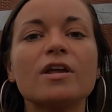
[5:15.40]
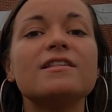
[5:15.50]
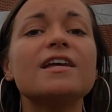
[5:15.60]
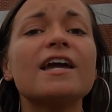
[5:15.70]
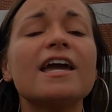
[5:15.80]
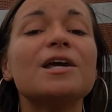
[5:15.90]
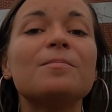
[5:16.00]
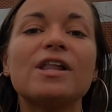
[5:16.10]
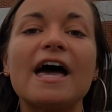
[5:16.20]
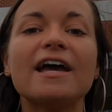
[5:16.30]
seeing any
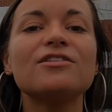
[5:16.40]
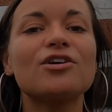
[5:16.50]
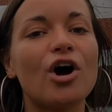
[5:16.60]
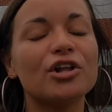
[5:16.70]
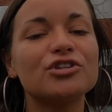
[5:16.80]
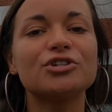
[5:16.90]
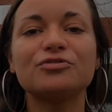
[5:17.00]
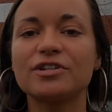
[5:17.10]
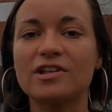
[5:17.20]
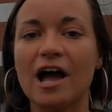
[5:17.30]
plays, concerts,
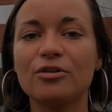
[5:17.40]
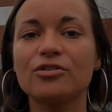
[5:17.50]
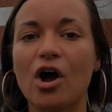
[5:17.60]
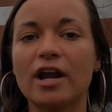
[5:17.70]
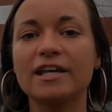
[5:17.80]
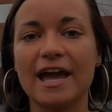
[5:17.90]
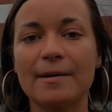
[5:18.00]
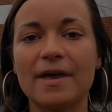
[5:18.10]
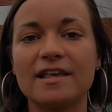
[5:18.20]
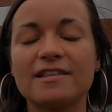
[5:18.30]
recitals on
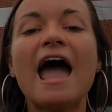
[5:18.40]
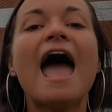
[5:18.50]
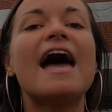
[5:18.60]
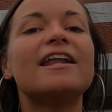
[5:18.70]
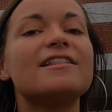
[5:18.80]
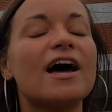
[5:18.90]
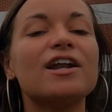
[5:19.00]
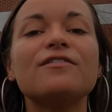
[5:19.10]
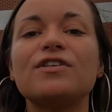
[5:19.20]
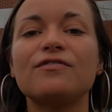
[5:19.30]
campus, and a
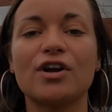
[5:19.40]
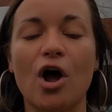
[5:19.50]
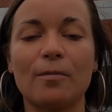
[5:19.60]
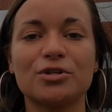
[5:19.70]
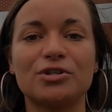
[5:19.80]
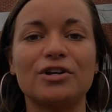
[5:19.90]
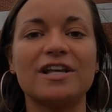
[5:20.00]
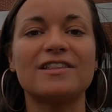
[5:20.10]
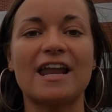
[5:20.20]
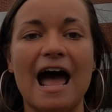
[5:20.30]
ton of different
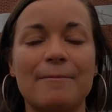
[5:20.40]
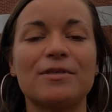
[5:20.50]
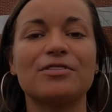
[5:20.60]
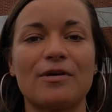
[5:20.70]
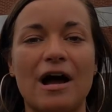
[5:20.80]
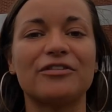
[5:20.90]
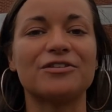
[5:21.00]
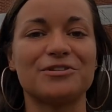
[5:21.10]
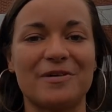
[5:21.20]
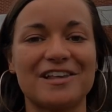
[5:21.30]
opportunities that happen throughout the
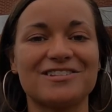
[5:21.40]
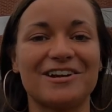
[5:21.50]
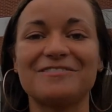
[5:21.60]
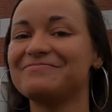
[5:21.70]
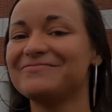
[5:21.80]
semester.